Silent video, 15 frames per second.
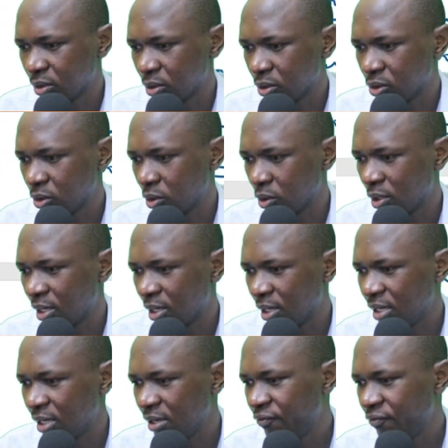So
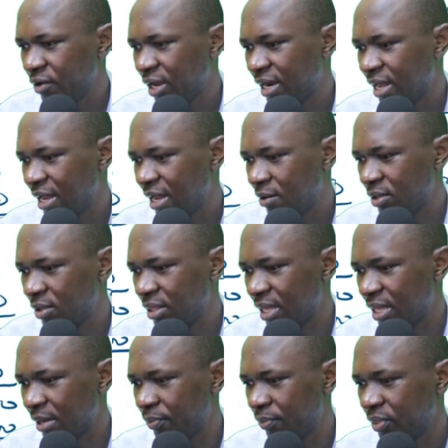if you are done with
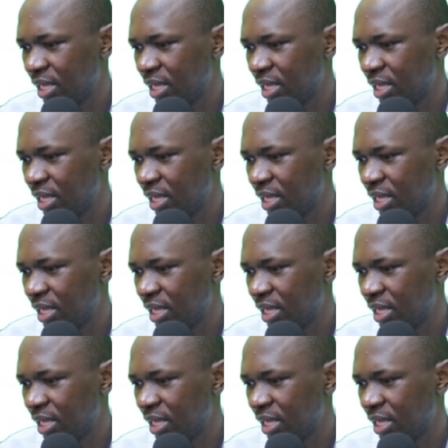them,